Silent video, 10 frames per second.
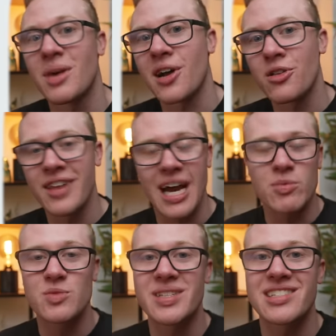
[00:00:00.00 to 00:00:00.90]
model that
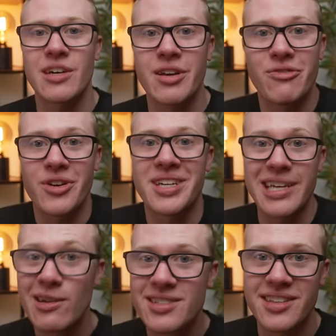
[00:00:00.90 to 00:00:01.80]
Apple's been selling for years,
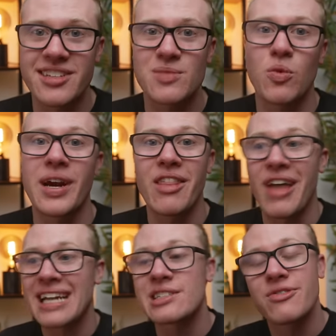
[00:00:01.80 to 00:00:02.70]
years at this point,
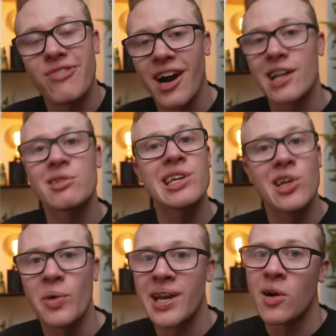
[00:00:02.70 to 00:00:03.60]
that is finally going